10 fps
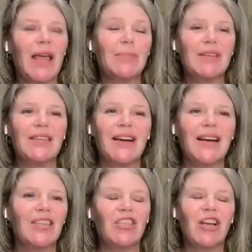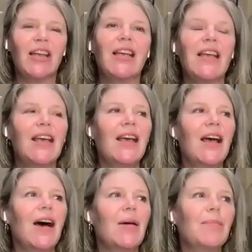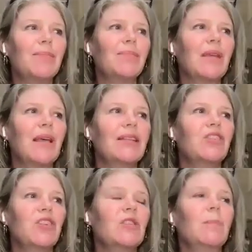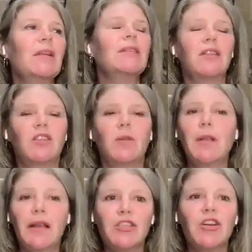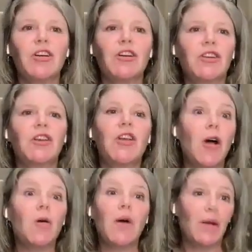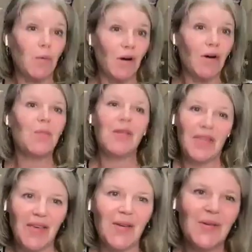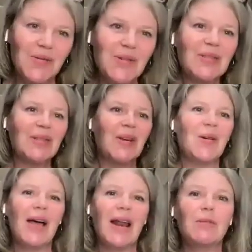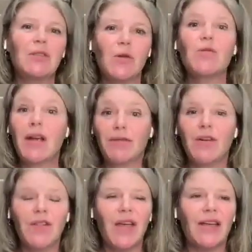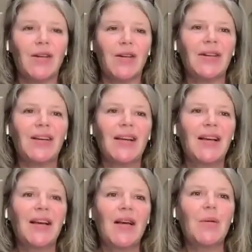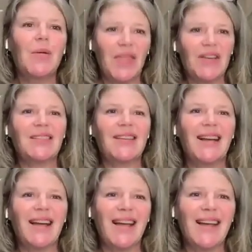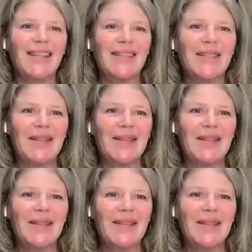we kept in touch, and it's just been such a pleasure to know and work with you. So, and I'm so grateful that you're with us tonight.